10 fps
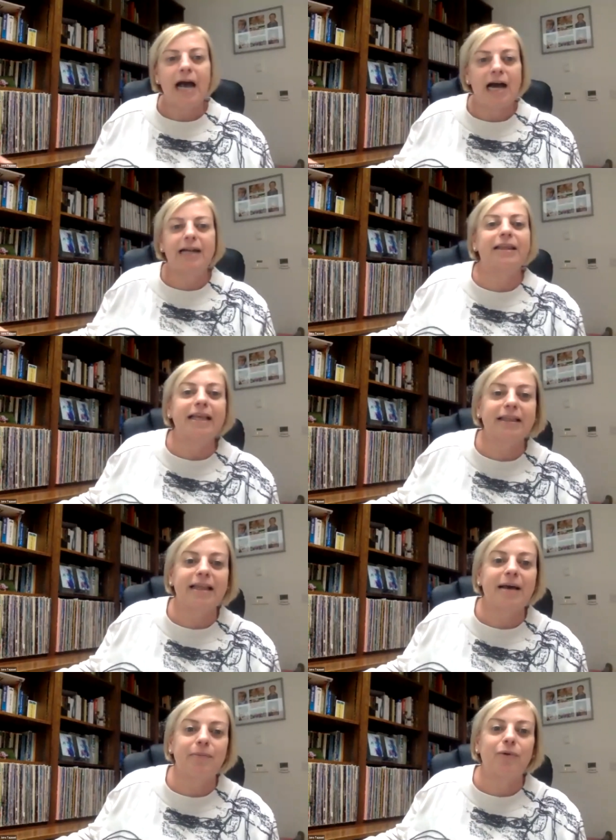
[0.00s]
And I think at
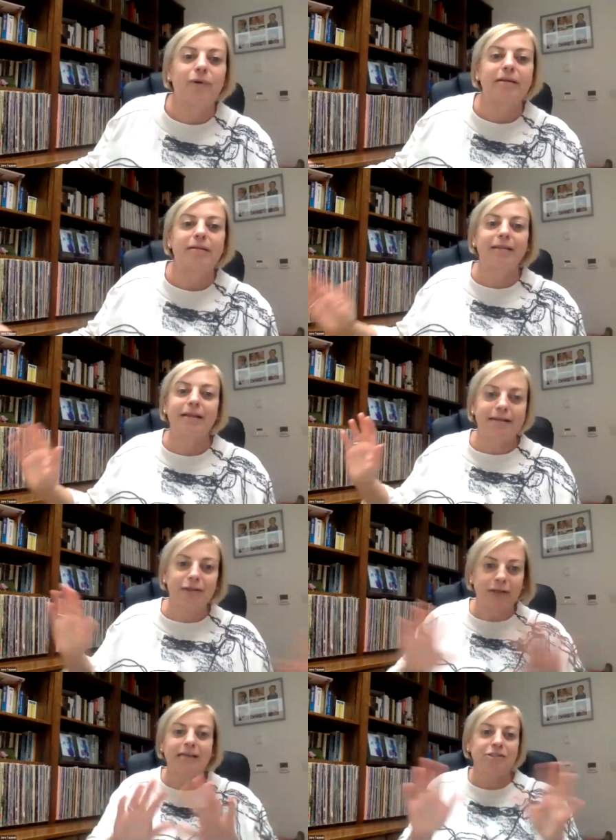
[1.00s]
that point, I think,
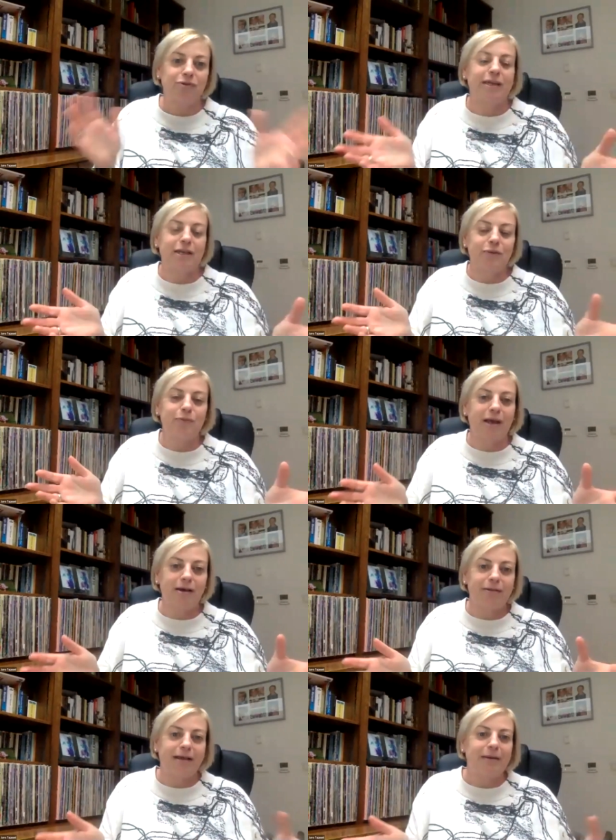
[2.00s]
yes, you can get your book
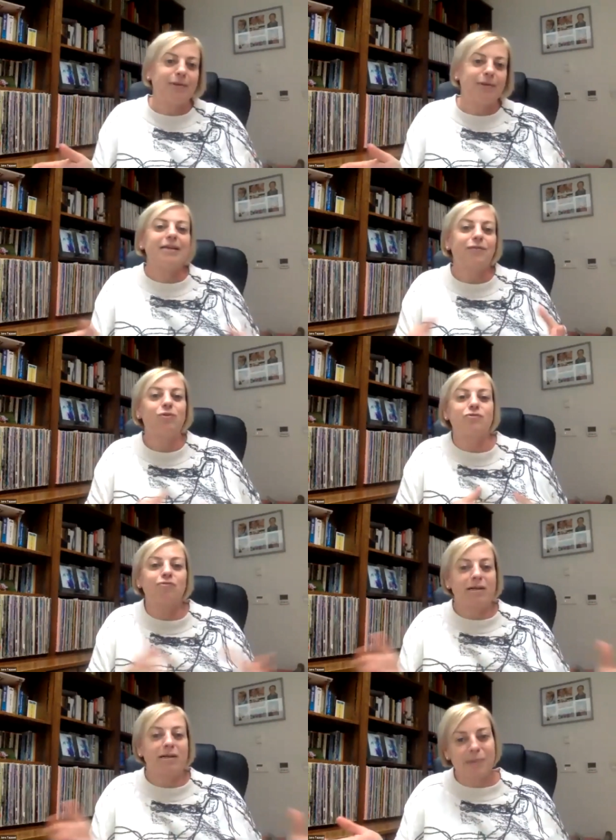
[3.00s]
out there, but then of course,
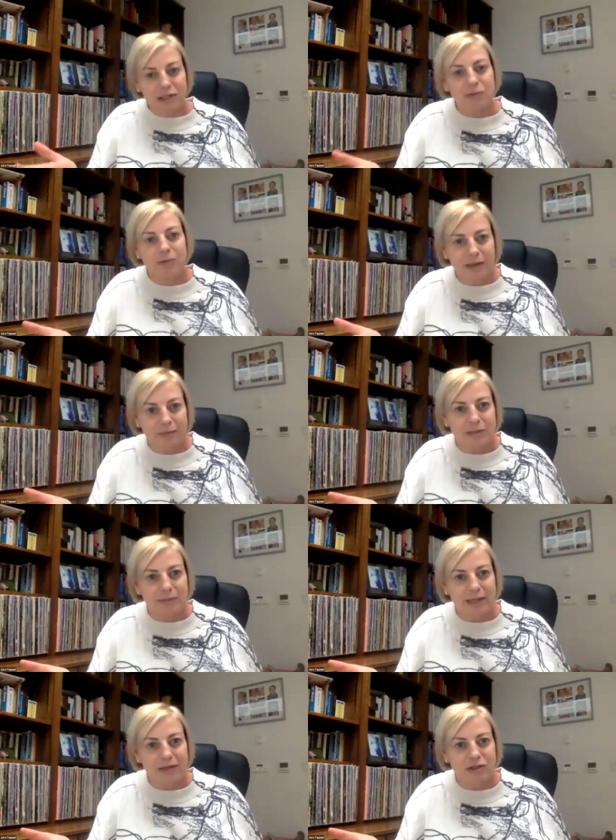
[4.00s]
rights management becomes a
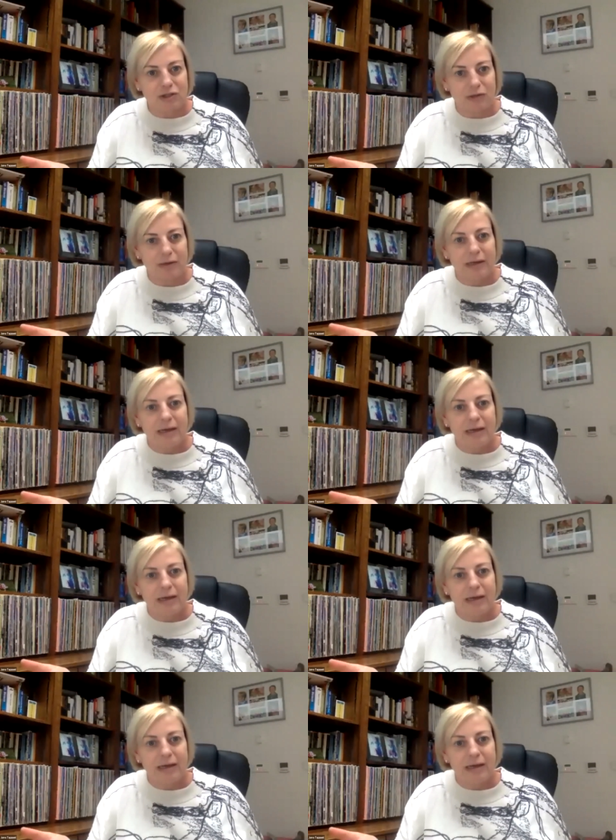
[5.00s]
big issue.